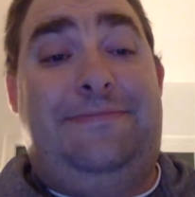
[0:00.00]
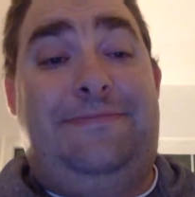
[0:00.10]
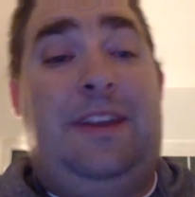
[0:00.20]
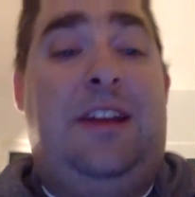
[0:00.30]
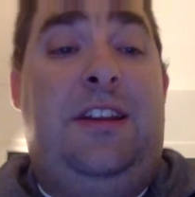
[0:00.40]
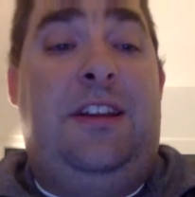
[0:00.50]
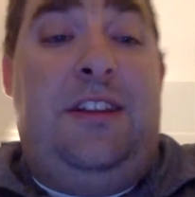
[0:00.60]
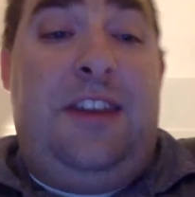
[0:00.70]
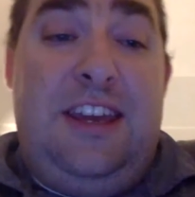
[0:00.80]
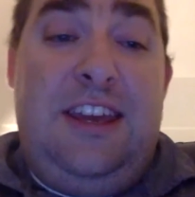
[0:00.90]
And in
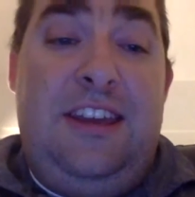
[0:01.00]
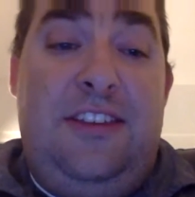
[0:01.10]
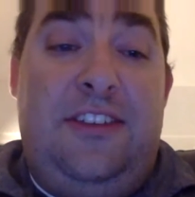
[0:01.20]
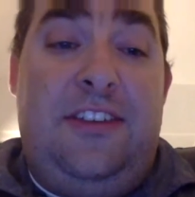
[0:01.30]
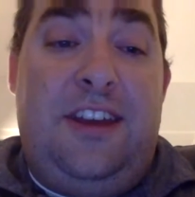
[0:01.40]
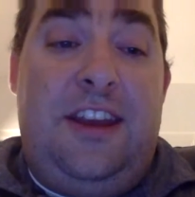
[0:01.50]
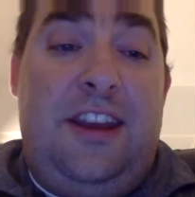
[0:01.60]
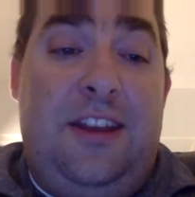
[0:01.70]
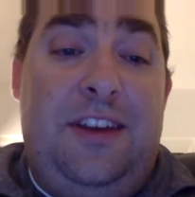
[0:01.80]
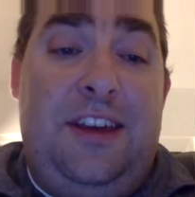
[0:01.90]
the East,
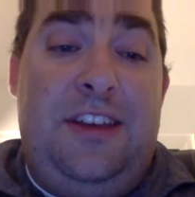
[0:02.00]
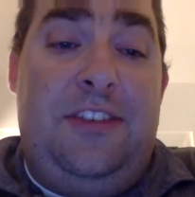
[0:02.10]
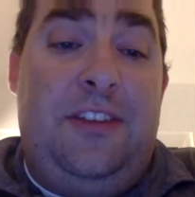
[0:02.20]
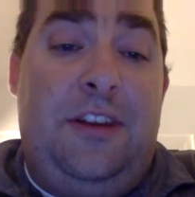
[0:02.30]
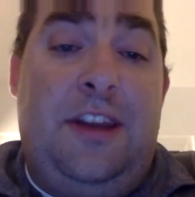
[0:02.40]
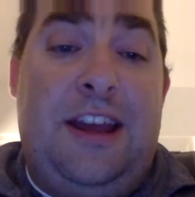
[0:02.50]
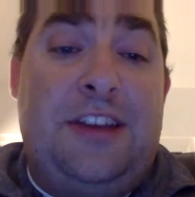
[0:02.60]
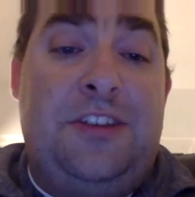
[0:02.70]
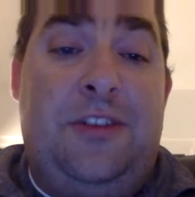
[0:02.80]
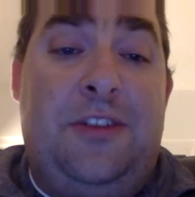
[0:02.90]
NL East, the
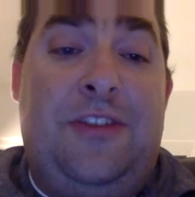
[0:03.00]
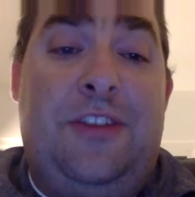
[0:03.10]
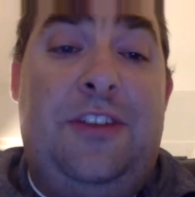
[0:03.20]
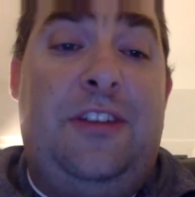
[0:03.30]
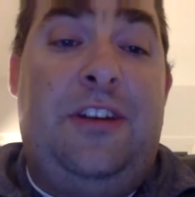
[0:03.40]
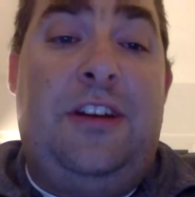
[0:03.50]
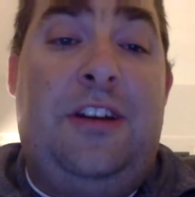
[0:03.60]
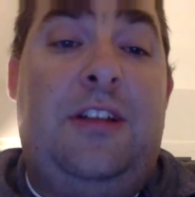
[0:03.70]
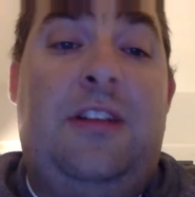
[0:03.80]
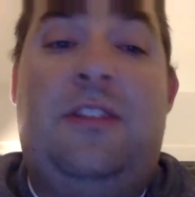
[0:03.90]
Nationals
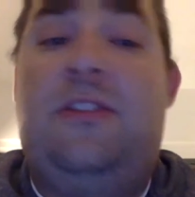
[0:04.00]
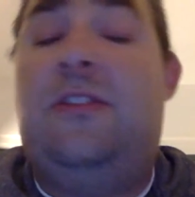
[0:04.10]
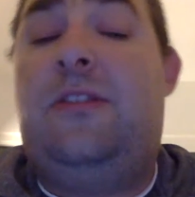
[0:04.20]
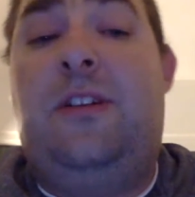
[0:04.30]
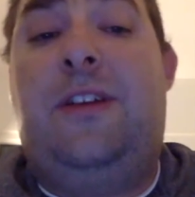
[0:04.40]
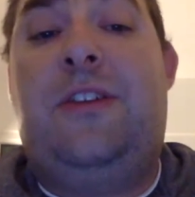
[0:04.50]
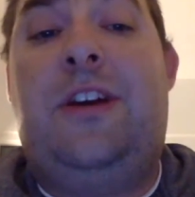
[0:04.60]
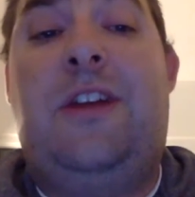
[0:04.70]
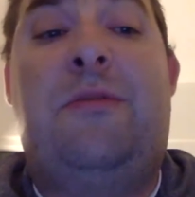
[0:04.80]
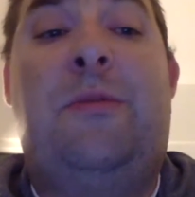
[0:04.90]
still have a
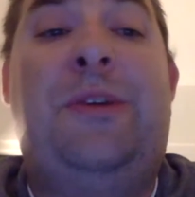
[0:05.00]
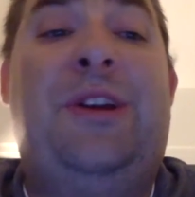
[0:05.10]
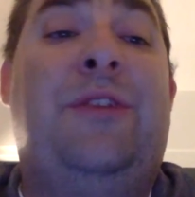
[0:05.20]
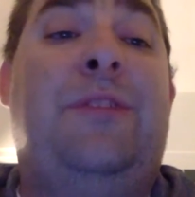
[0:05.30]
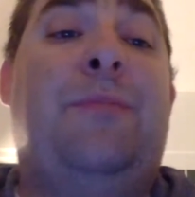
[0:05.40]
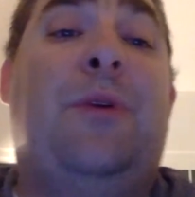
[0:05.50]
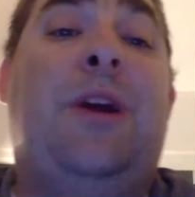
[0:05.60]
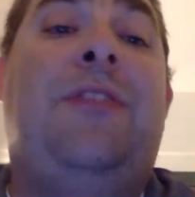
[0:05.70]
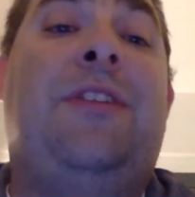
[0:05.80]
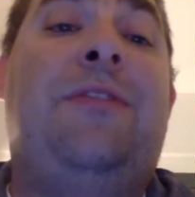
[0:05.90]
comfortable lead over the
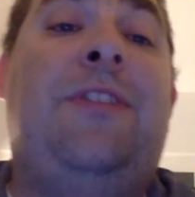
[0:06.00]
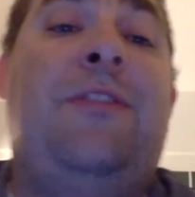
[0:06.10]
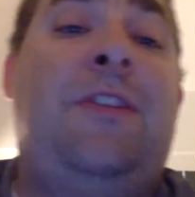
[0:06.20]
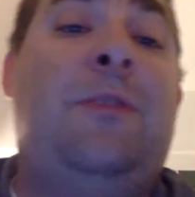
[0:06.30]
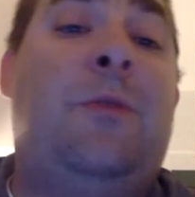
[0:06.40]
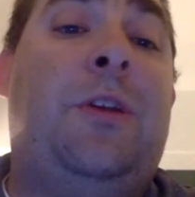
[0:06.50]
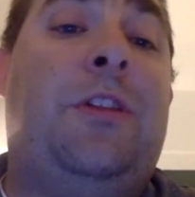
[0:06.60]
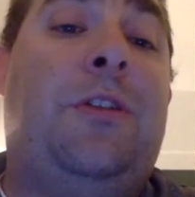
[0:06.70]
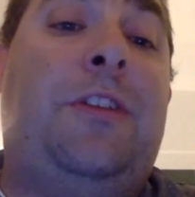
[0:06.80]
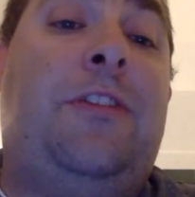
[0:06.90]
Braves at
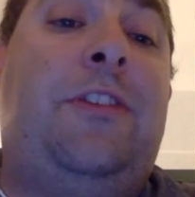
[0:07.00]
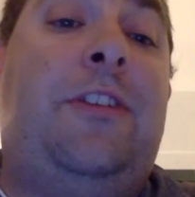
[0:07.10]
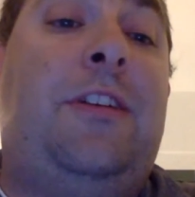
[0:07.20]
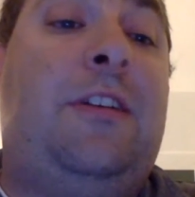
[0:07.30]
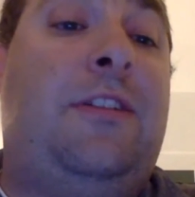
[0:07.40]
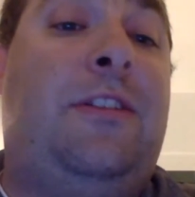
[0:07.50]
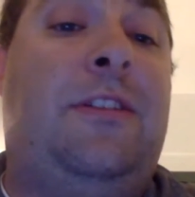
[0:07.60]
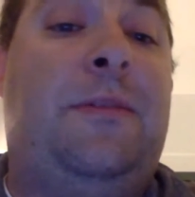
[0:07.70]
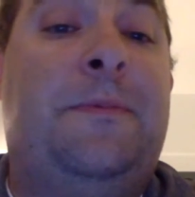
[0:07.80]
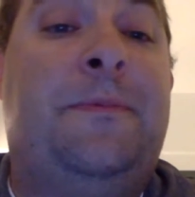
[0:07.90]

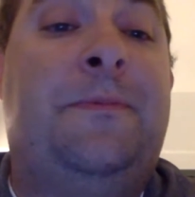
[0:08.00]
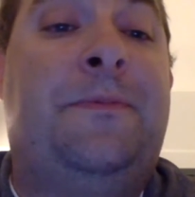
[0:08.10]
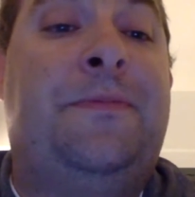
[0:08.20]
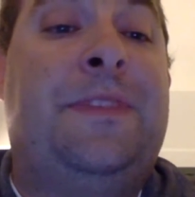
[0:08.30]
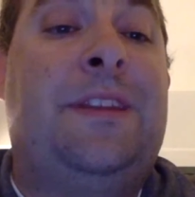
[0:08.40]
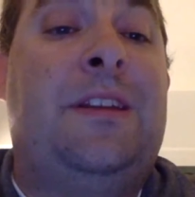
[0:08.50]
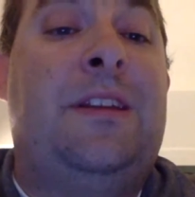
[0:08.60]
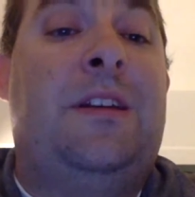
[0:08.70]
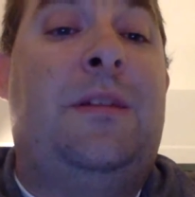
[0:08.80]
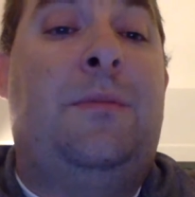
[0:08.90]
51-36.
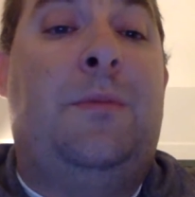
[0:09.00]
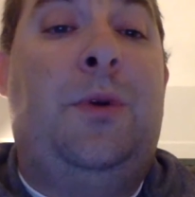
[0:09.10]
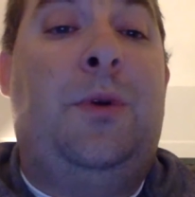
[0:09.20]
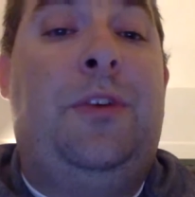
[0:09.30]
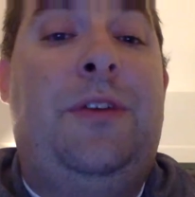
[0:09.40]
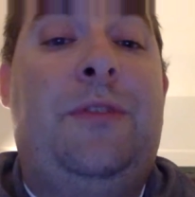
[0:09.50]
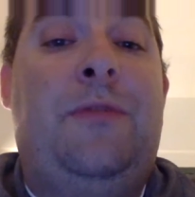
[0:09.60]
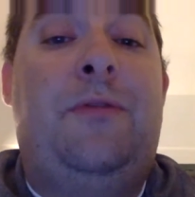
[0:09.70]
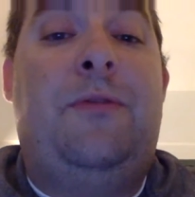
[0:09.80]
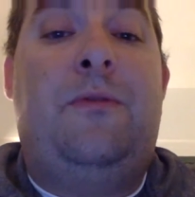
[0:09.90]
Brewers have a
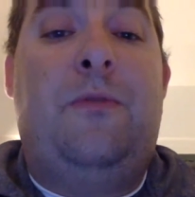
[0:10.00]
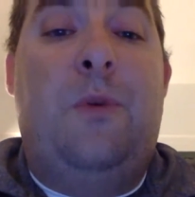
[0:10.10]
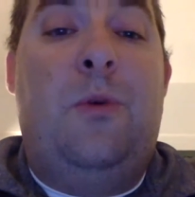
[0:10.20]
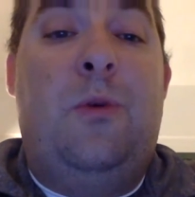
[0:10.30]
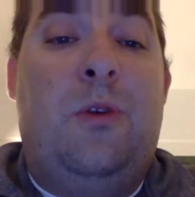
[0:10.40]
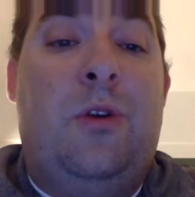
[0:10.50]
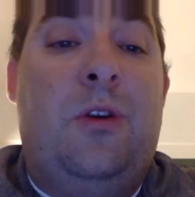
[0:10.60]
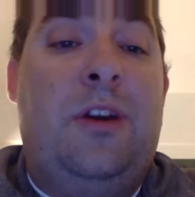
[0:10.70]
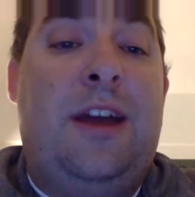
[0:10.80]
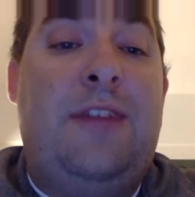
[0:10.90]

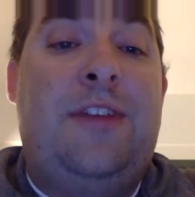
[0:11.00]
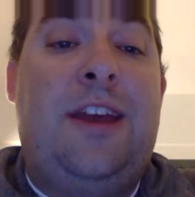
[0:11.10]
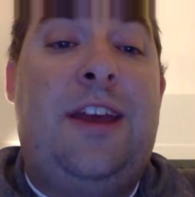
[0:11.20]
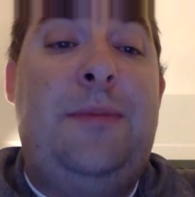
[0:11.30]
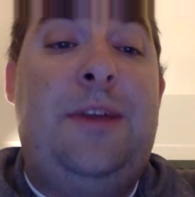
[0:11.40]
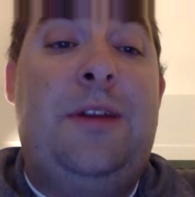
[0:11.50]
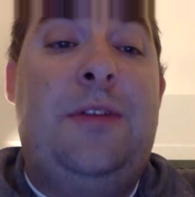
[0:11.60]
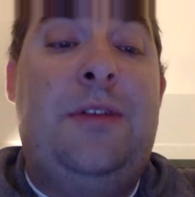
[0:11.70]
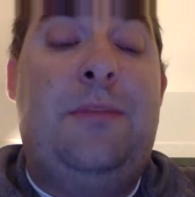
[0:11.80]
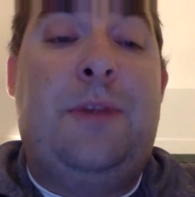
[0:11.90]
4.5 game lead
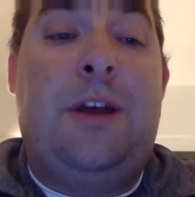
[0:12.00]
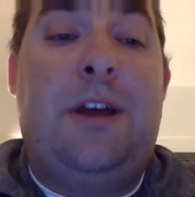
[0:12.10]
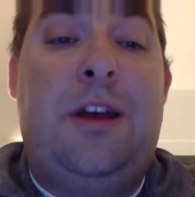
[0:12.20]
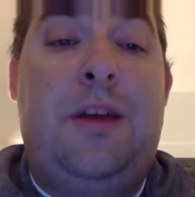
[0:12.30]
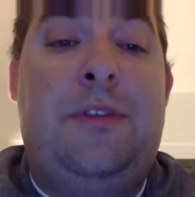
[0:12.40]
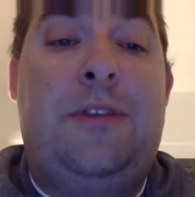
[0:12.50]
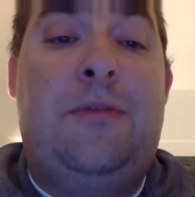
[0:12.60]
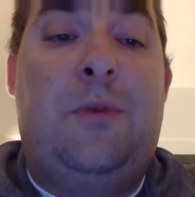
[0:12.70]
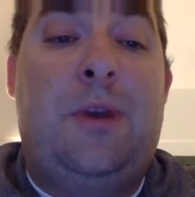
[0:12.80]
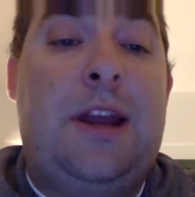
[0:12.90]
over the Cubs
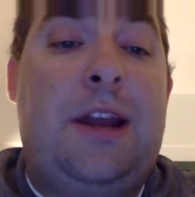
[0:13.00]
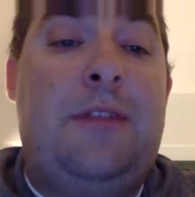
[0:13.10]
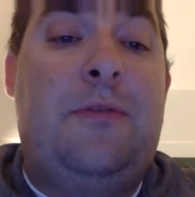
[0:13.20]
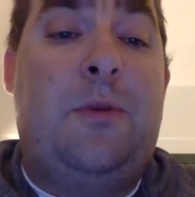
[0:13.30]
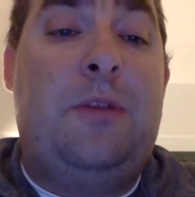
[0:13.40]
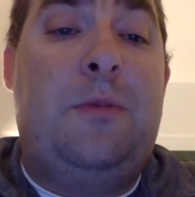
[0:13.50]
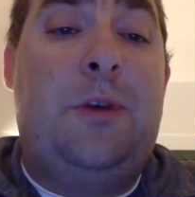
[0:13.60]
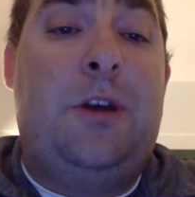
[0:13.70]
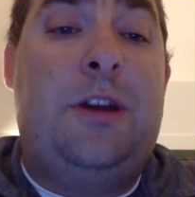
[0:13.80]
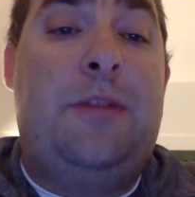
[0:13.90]
at
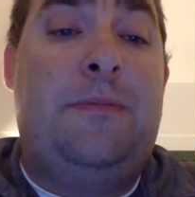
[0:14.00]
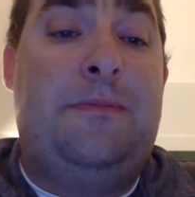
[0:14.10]
49-41.